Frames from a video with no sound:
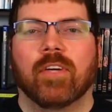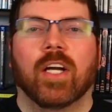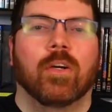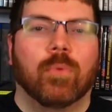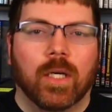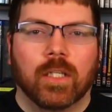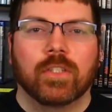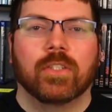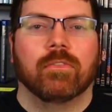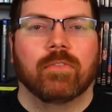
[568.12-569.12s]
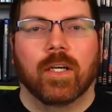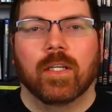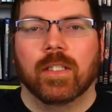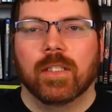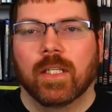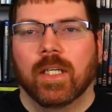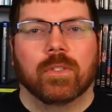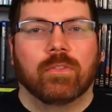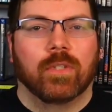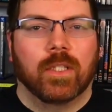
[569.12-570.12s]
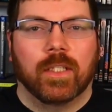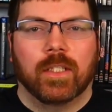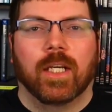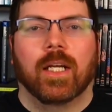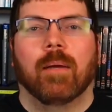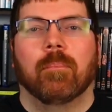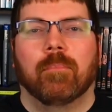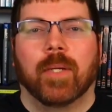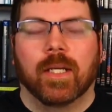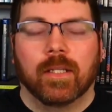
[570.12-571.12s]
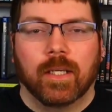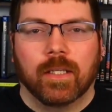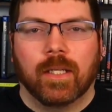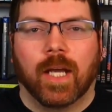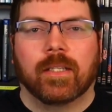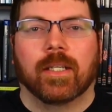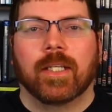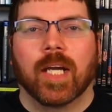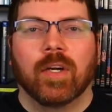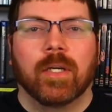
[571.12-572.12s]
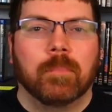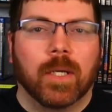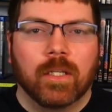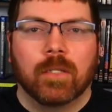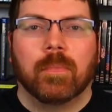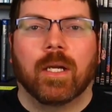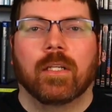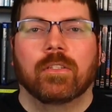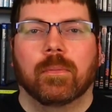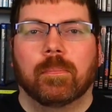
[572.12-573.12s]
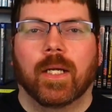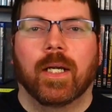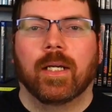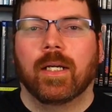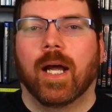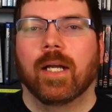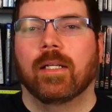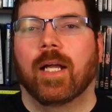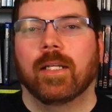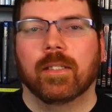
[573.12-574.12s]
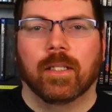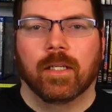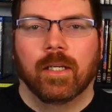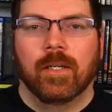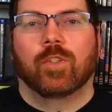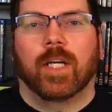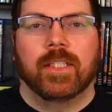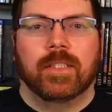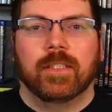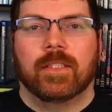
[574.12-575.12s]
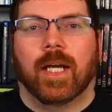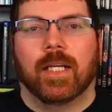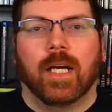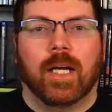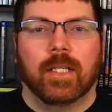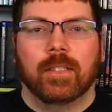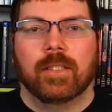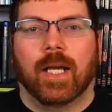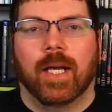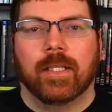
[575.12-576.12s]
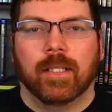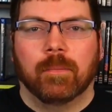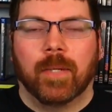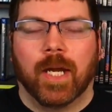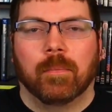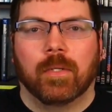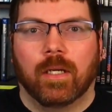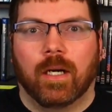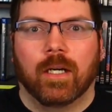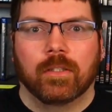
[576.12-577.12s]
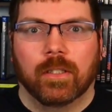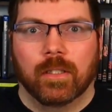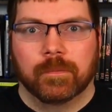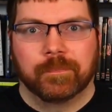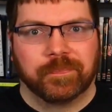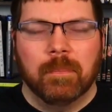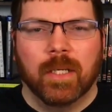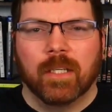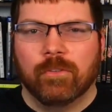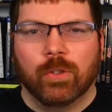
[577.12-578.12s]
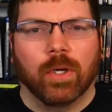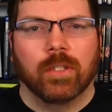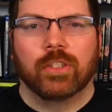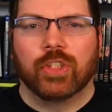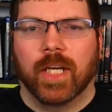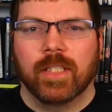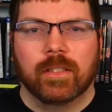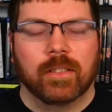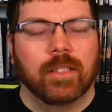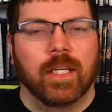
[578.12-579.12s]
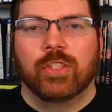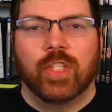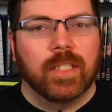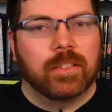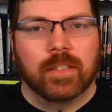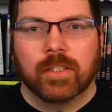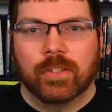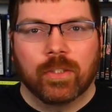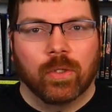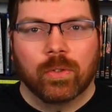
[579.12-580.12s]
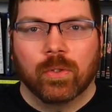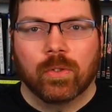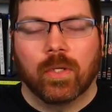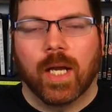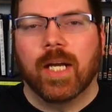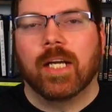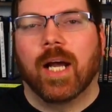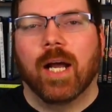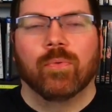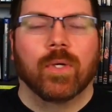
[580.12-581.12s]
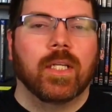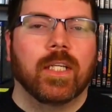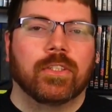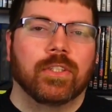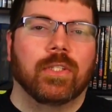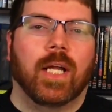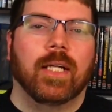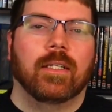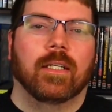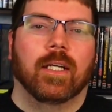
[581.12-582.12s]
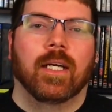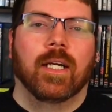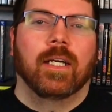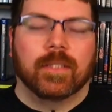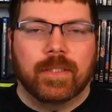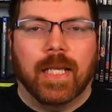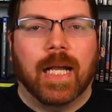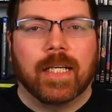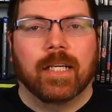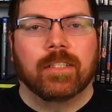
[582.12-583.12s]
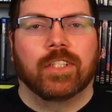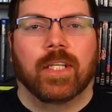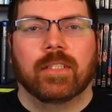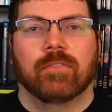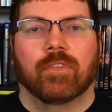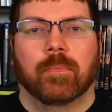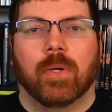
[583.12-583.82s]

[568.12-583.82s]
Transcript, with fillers: very well. She very was really good at being like the caring mother, but also playing kind of like the crazy psychotic side to Pamela also. But of course, Jason. Jason is so cool. I, I really do like the, the sackhead Jason for